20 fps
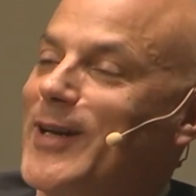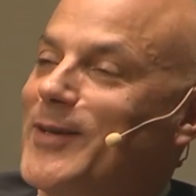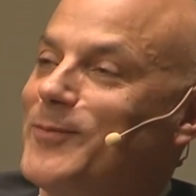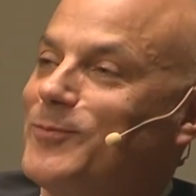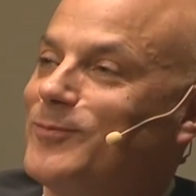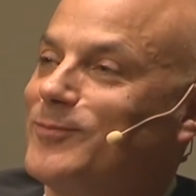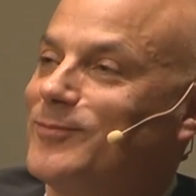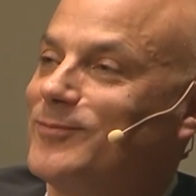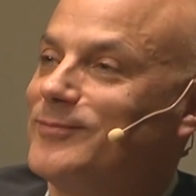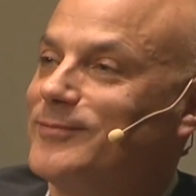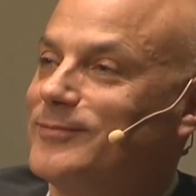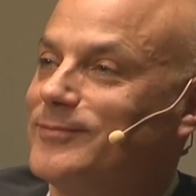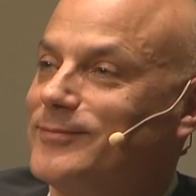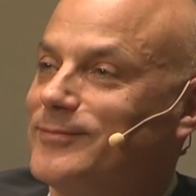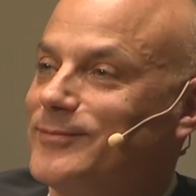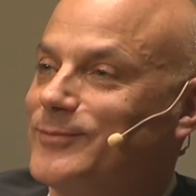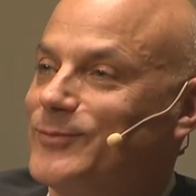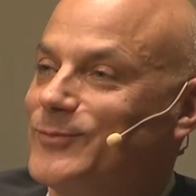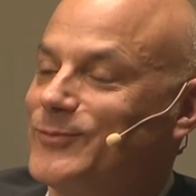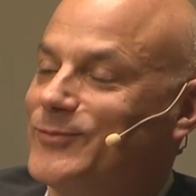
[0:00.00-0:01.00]
I'm
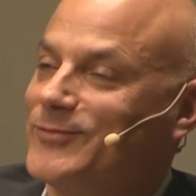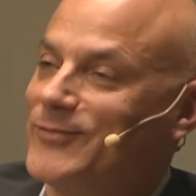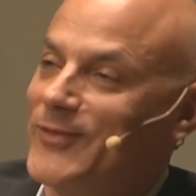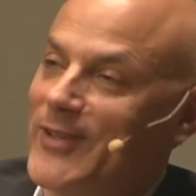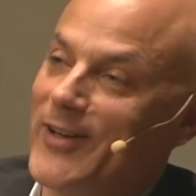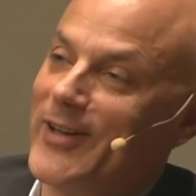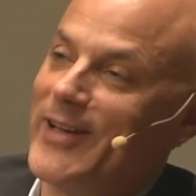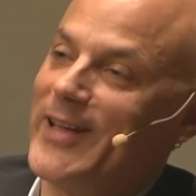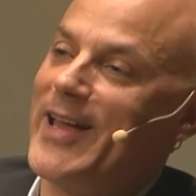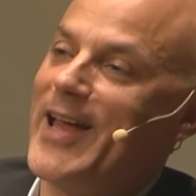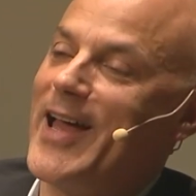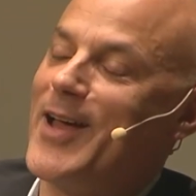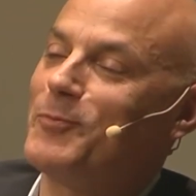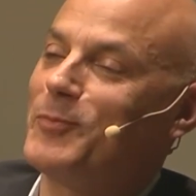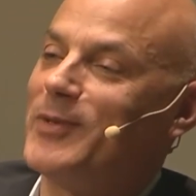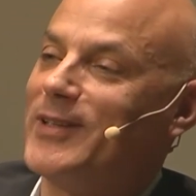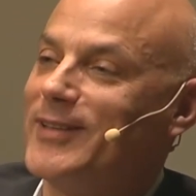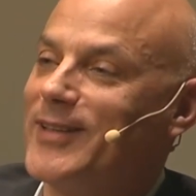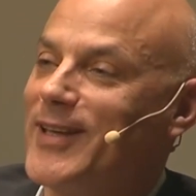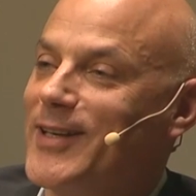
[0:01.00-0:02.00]
very
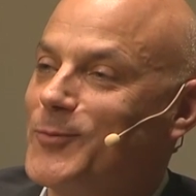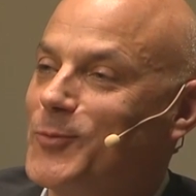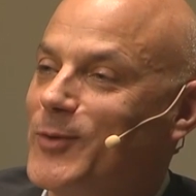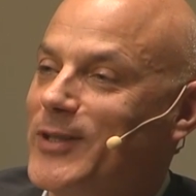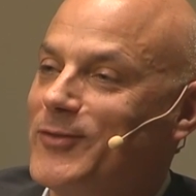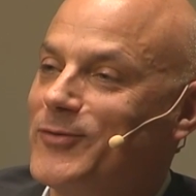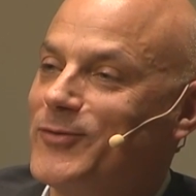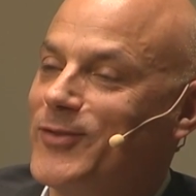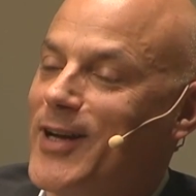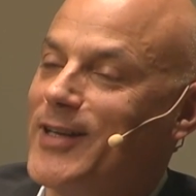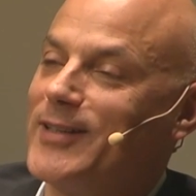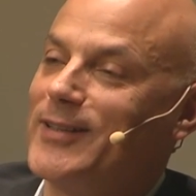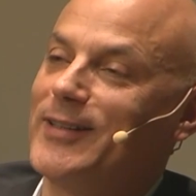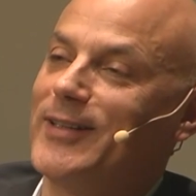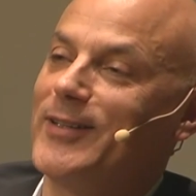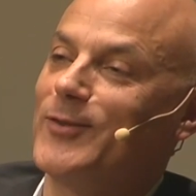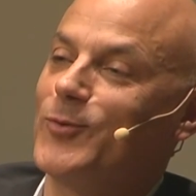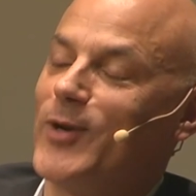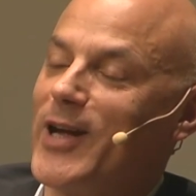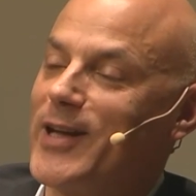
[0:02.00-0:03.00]
happy that we
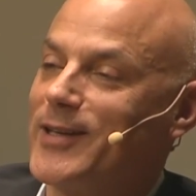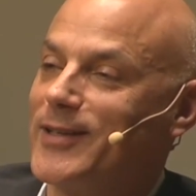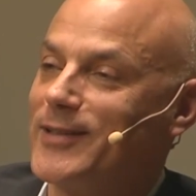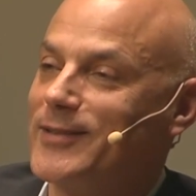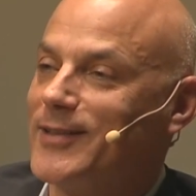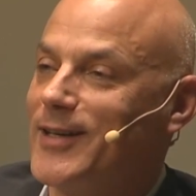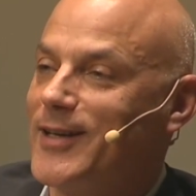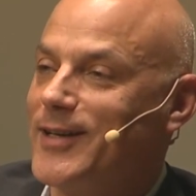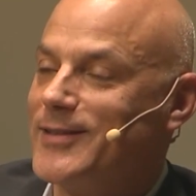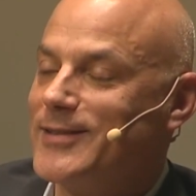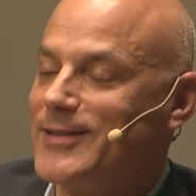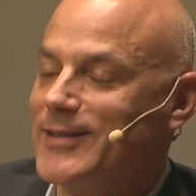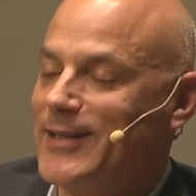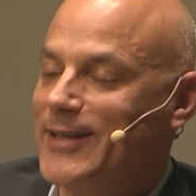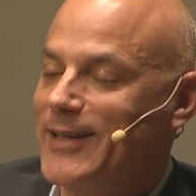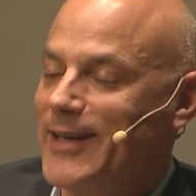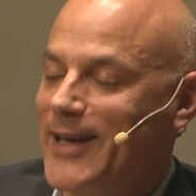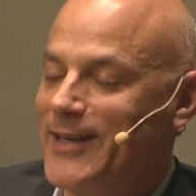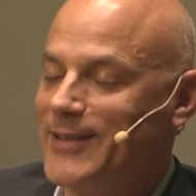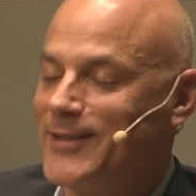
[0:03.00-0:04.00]
finally
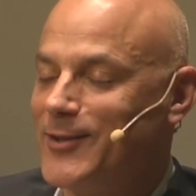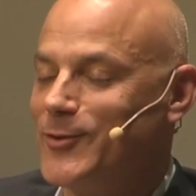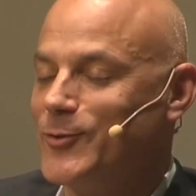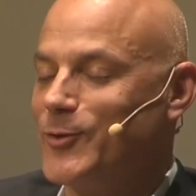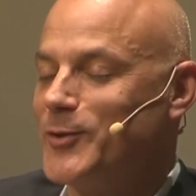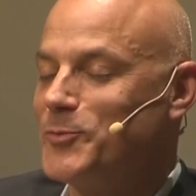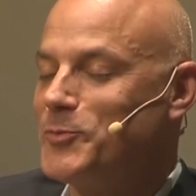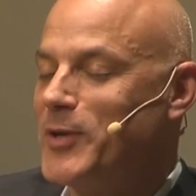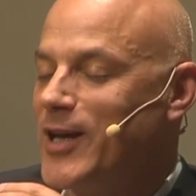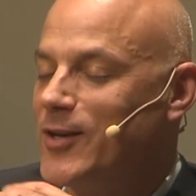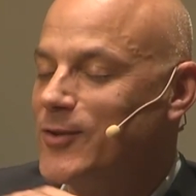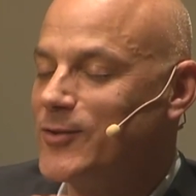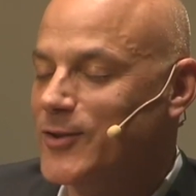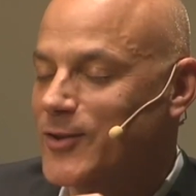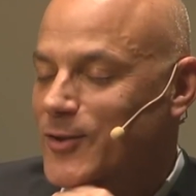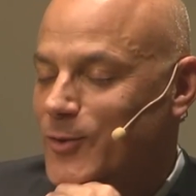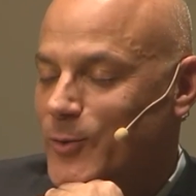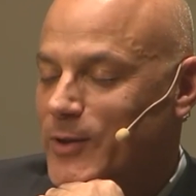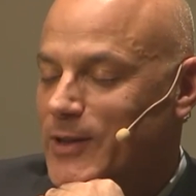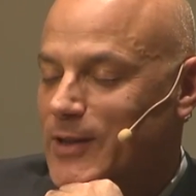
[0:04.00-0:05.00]
recognized the
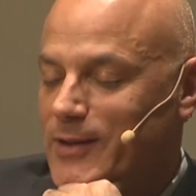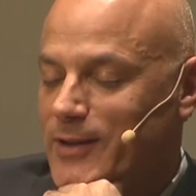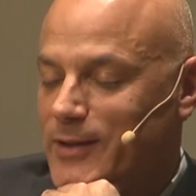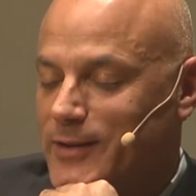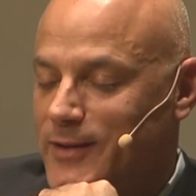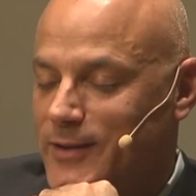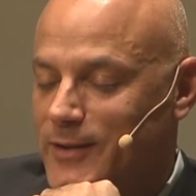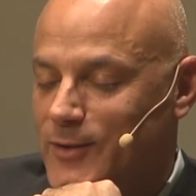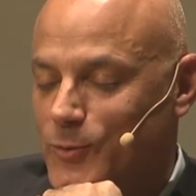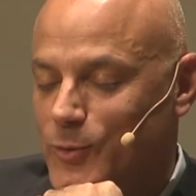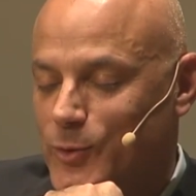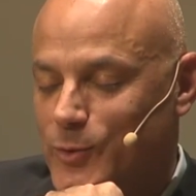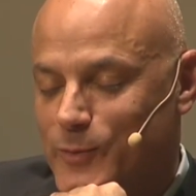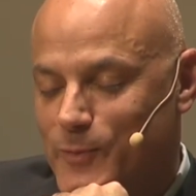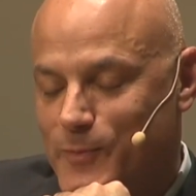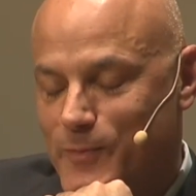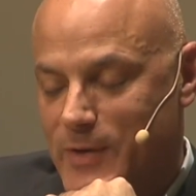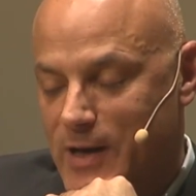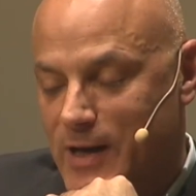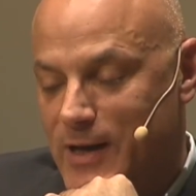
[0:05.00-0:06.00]
800-pound gorilla in the
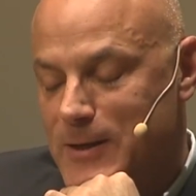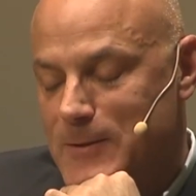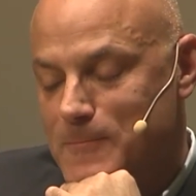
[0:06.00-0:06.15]
room.